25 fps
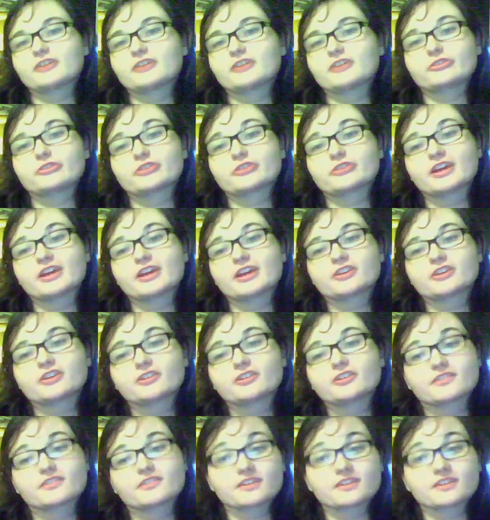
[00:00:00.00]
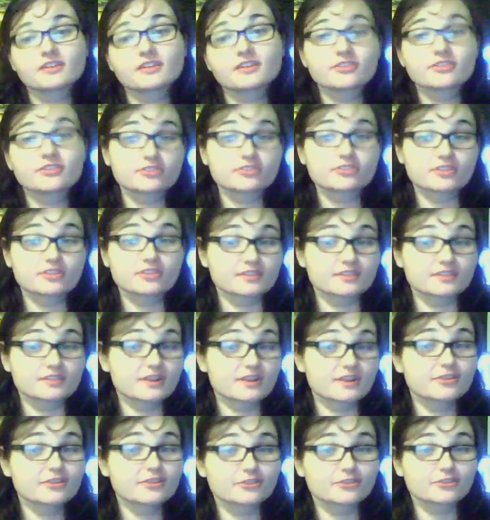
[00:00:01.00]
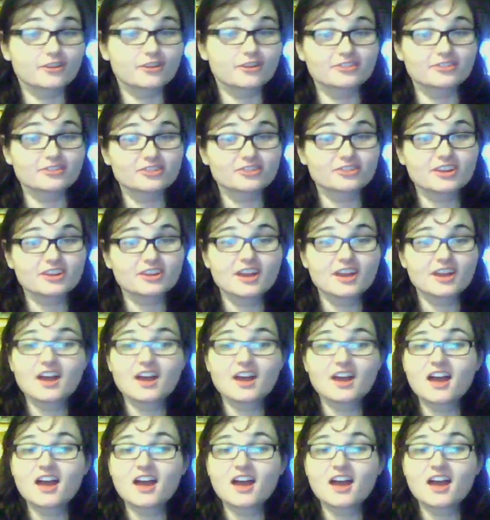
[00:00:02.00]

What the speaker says: and creator of Sarastrology,